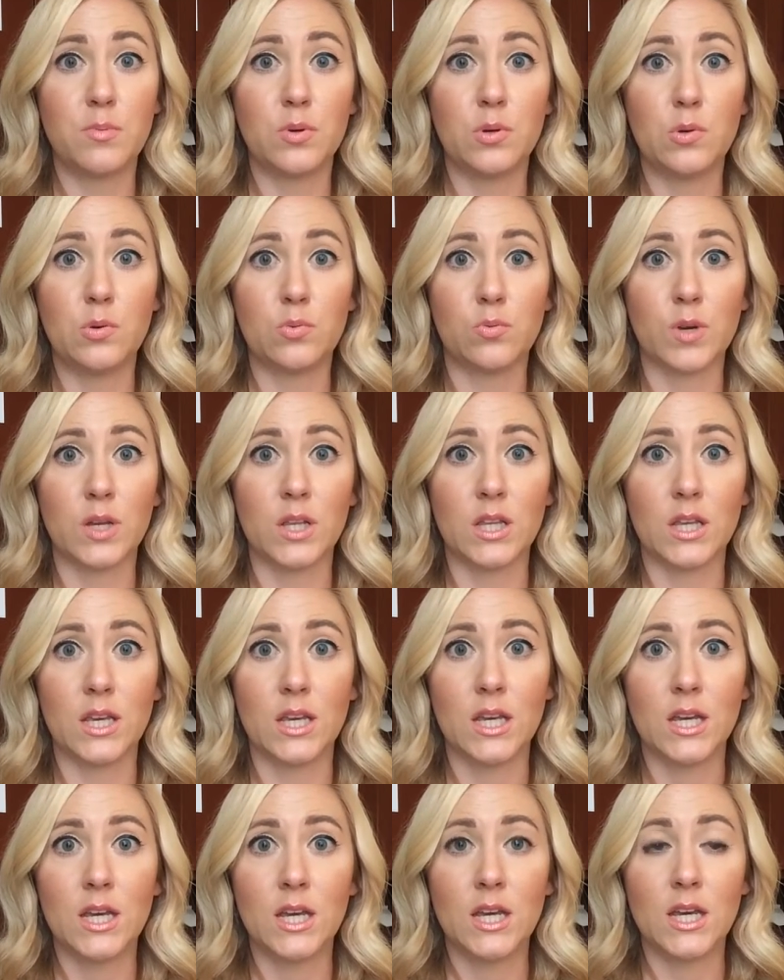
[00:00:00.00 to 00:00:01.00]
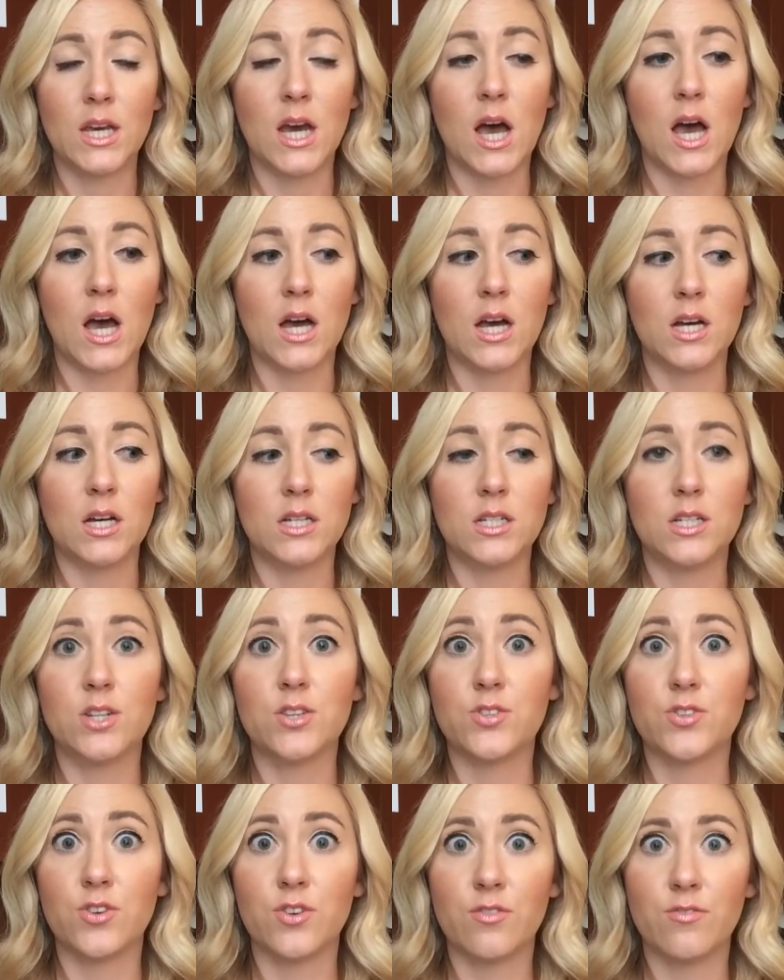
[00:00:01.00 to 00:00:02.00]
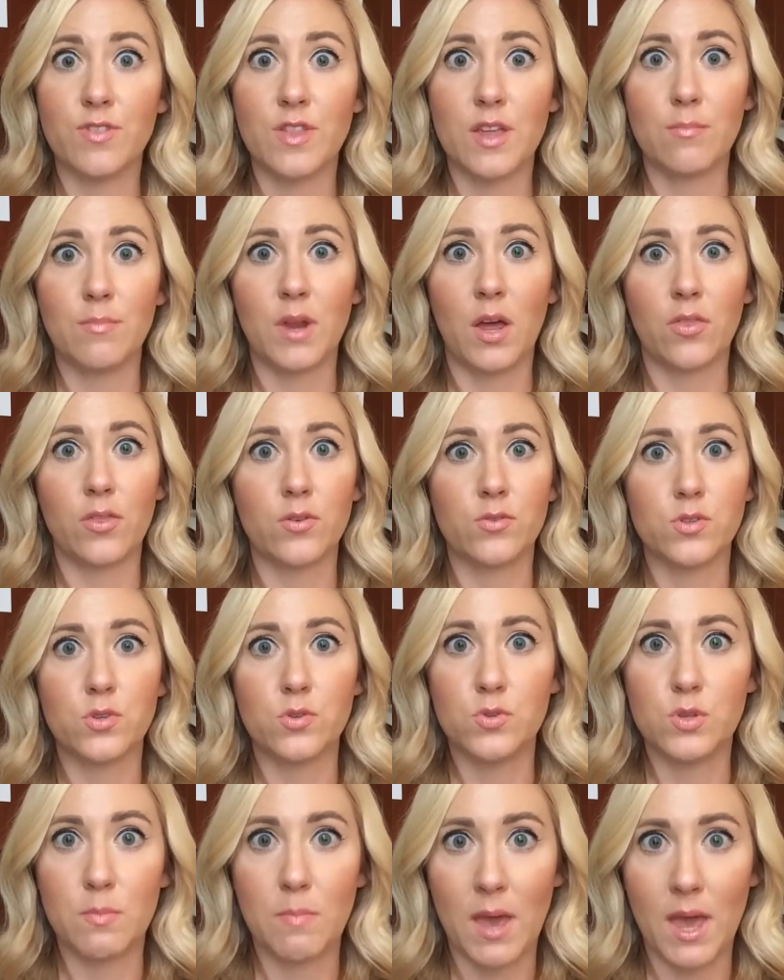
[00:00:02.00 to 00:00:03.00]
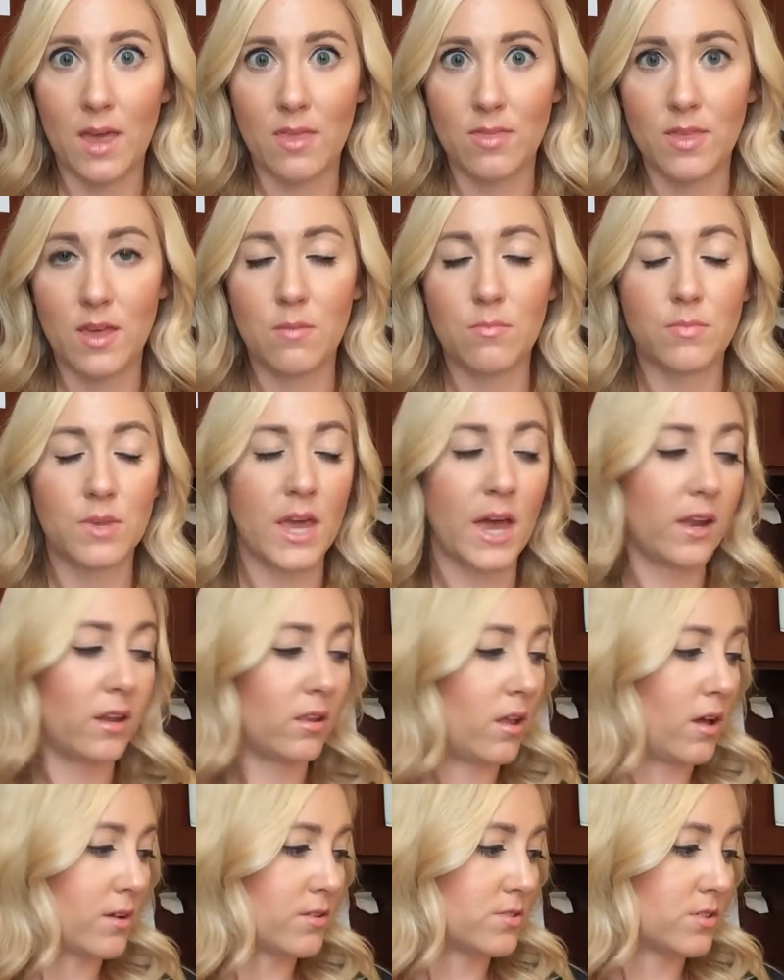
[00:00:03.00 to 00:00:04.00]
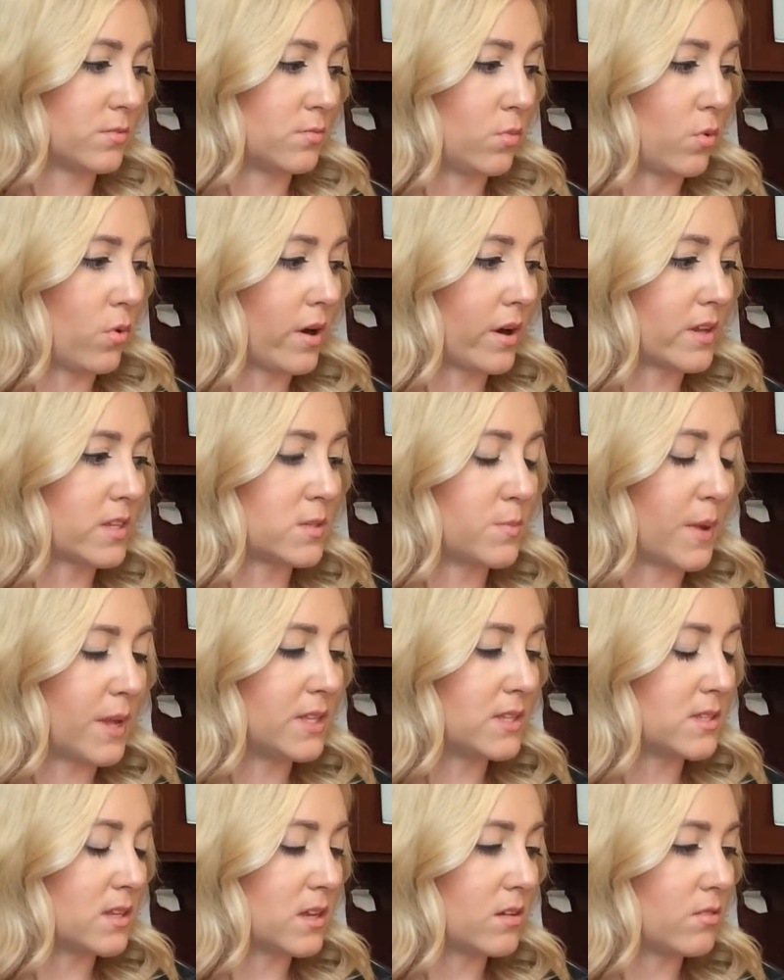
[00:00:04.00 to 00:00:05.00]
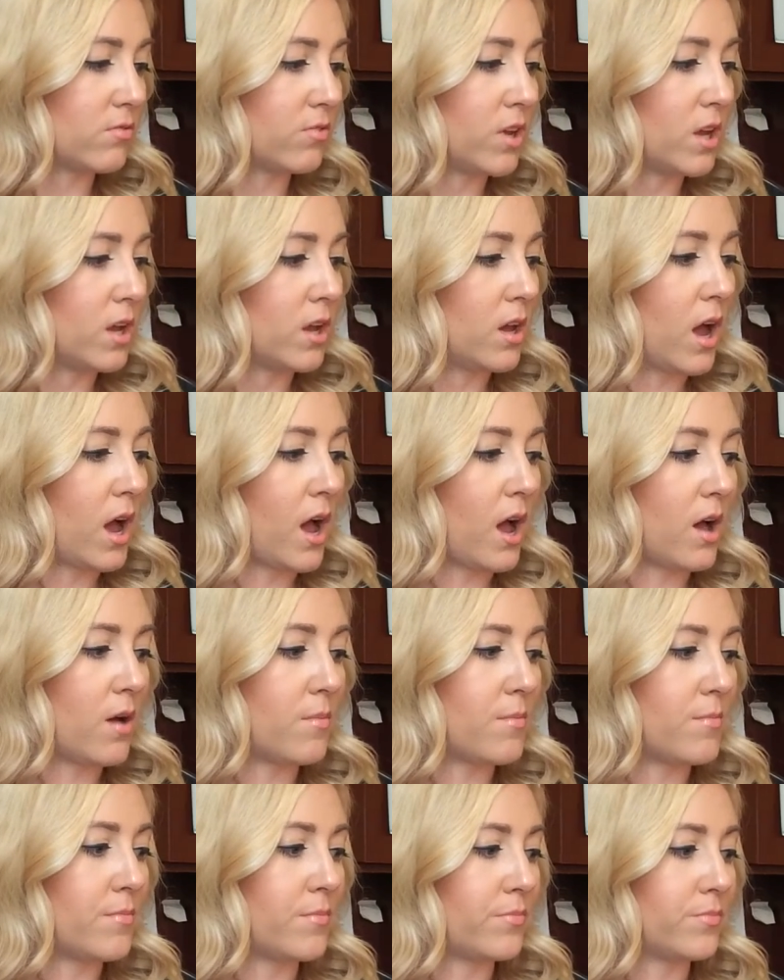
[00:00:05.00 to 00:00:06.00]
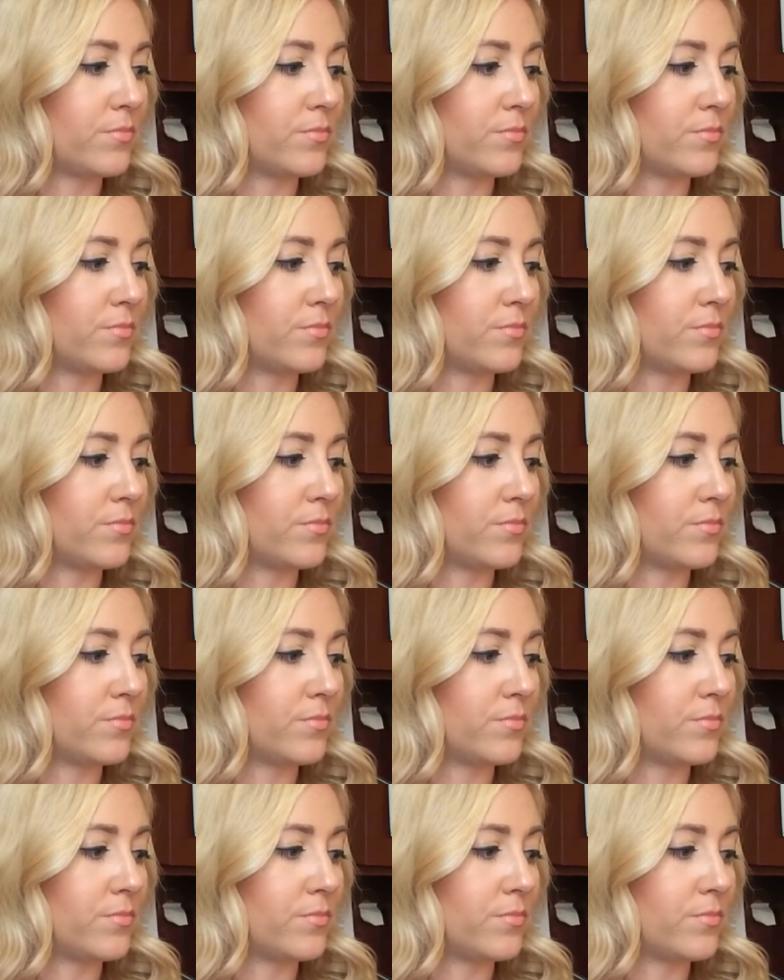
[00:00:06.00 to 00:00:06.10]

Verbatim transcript: who really uh, deserve them, not those who demand them. Catalogs are more expensive. Um,